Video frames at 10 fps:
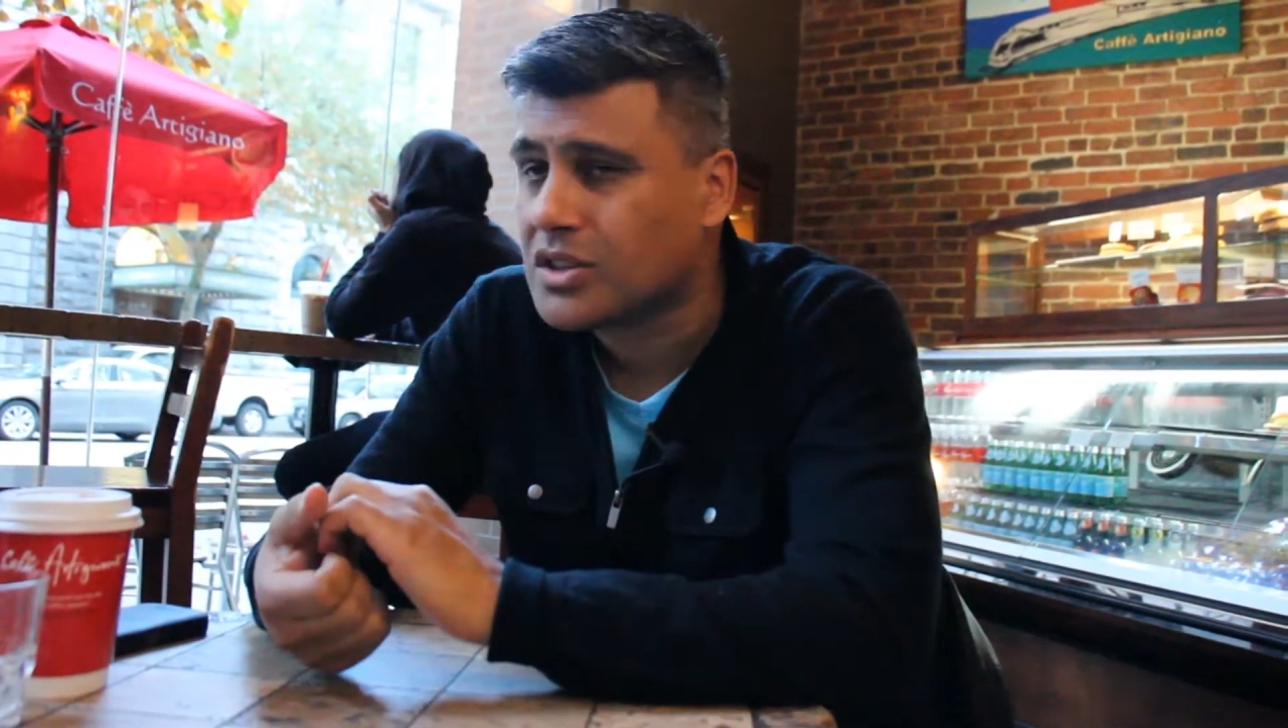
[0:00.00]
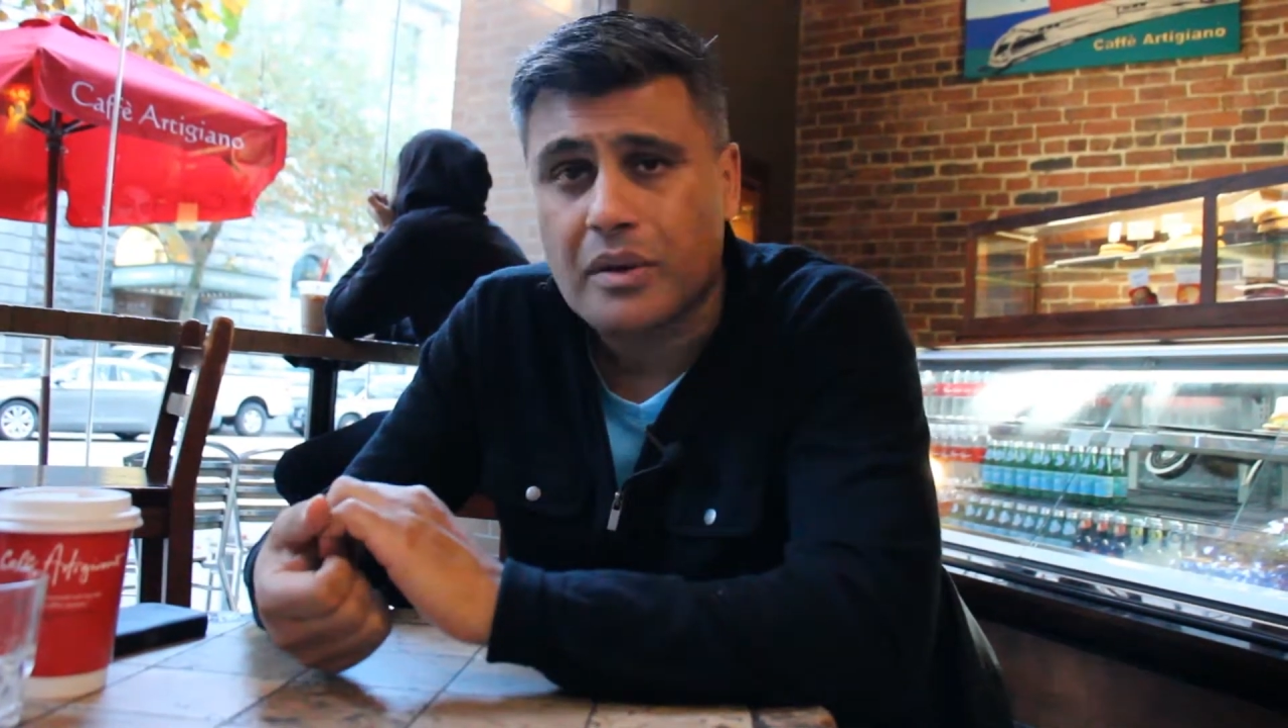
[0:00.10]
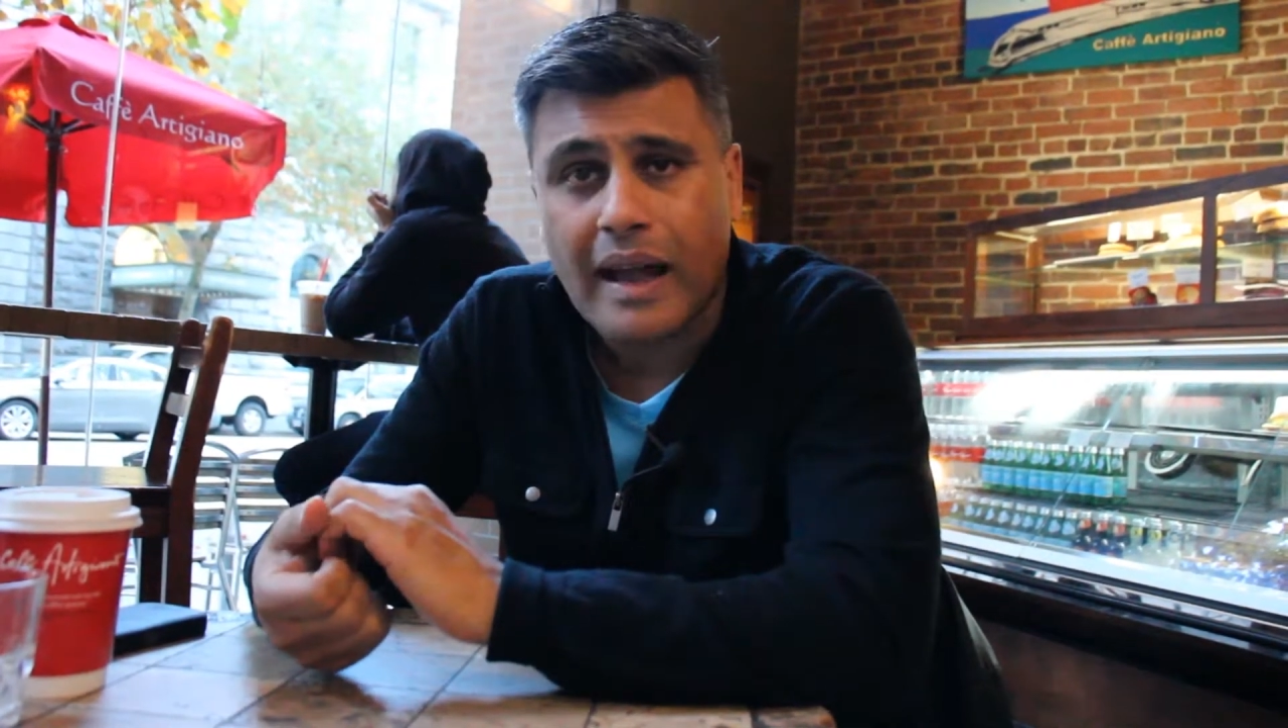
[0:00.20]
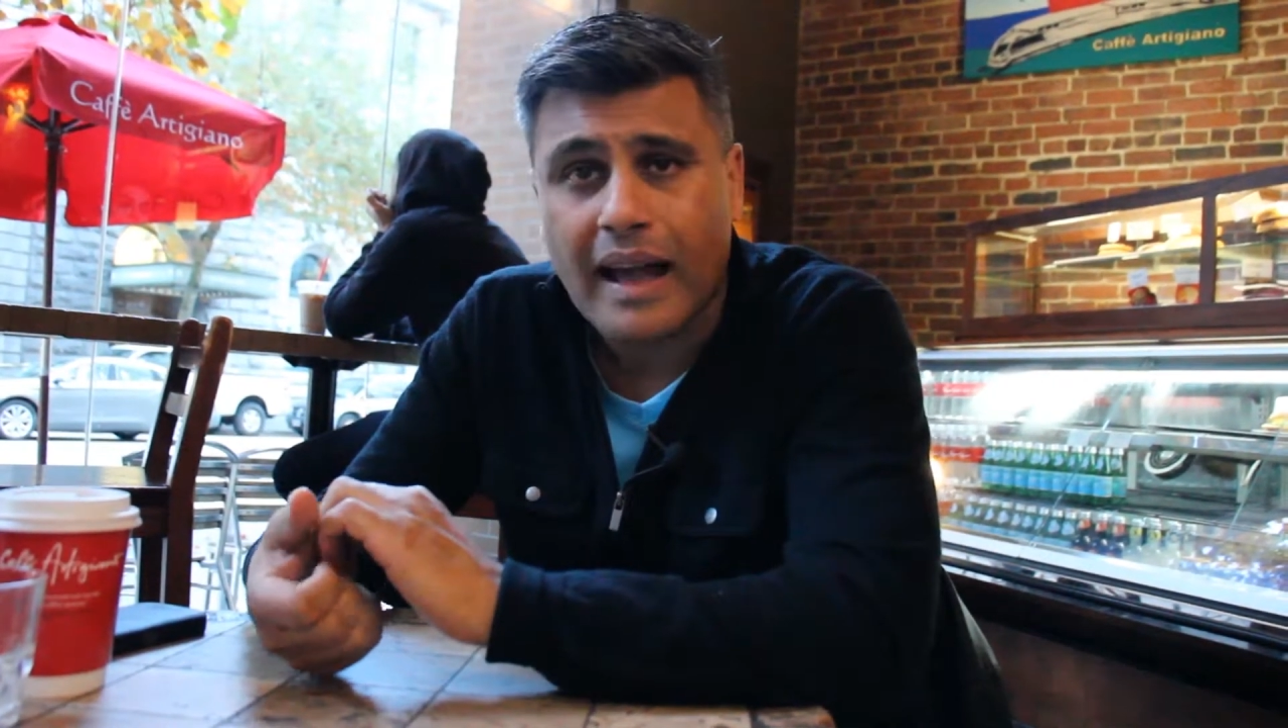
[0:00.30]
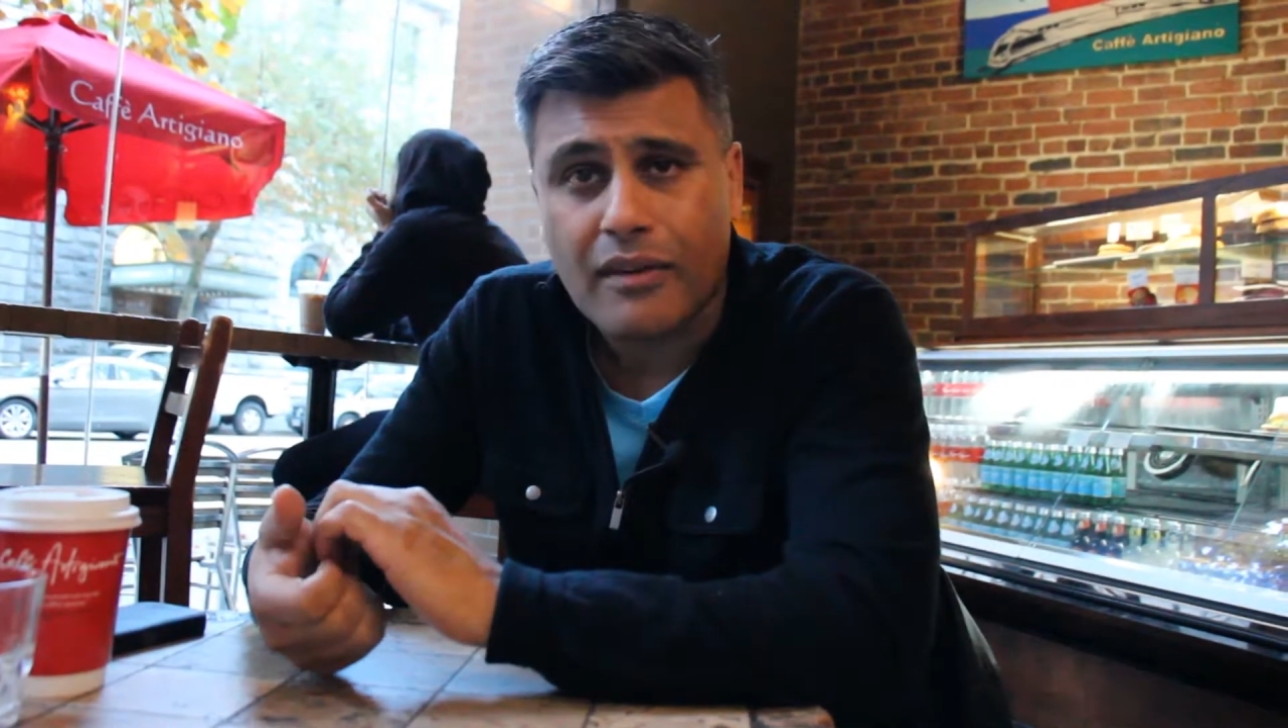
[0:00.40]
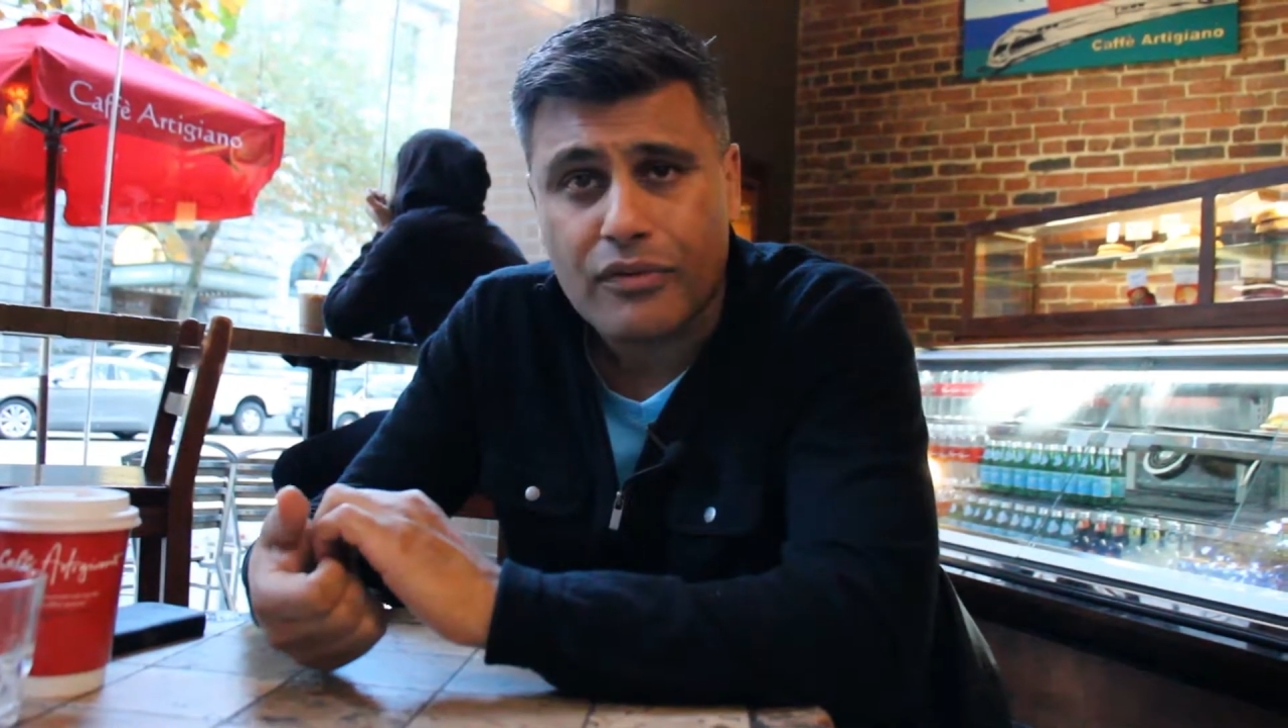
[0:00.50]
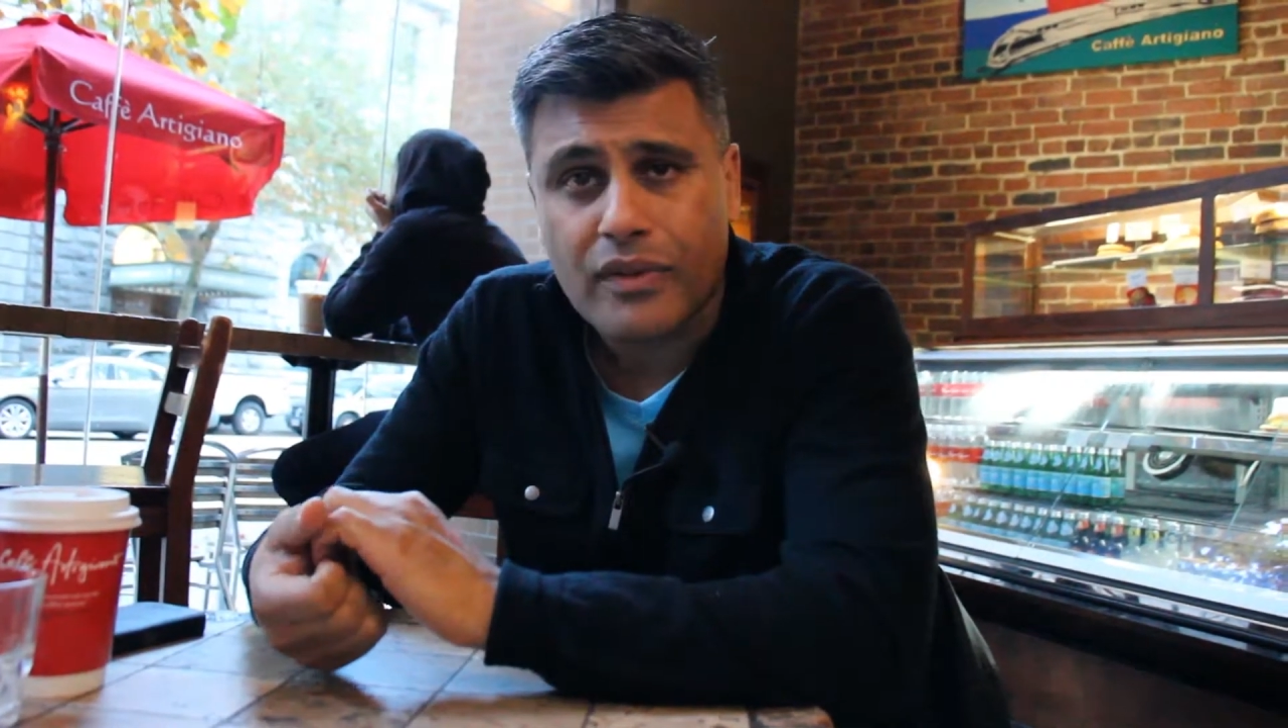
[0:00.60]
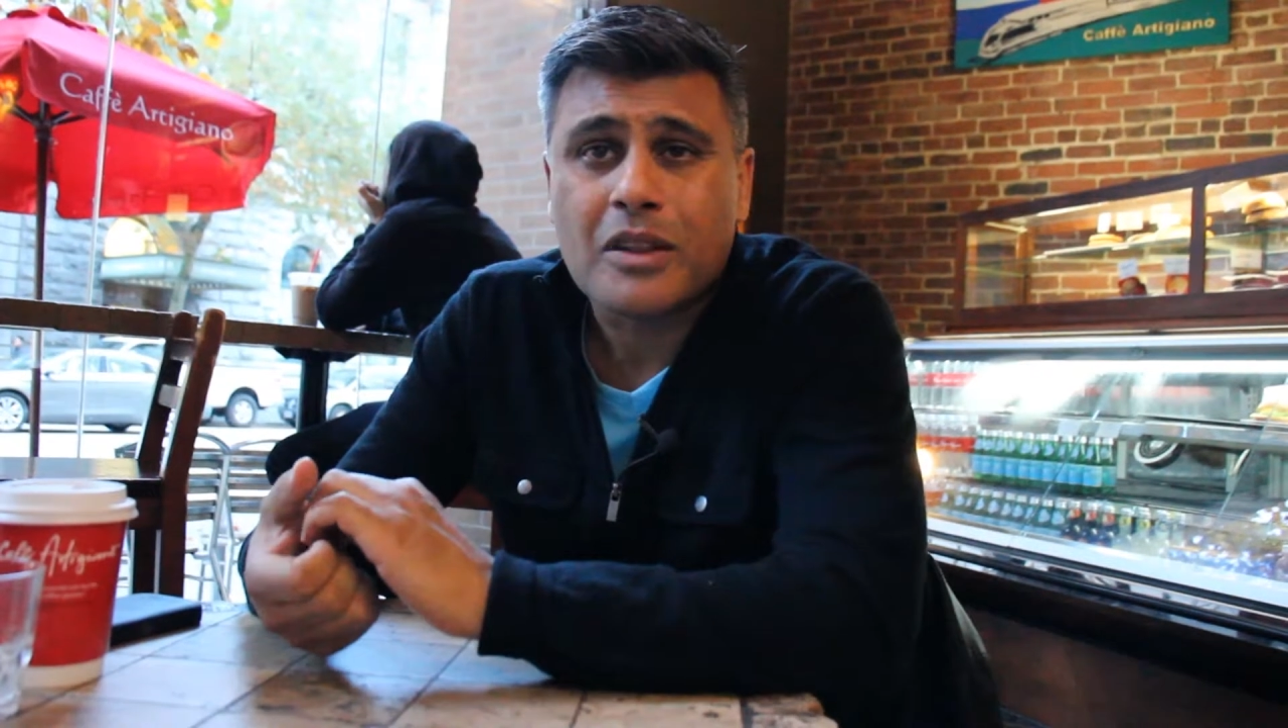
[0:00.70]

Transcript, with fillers: do you have?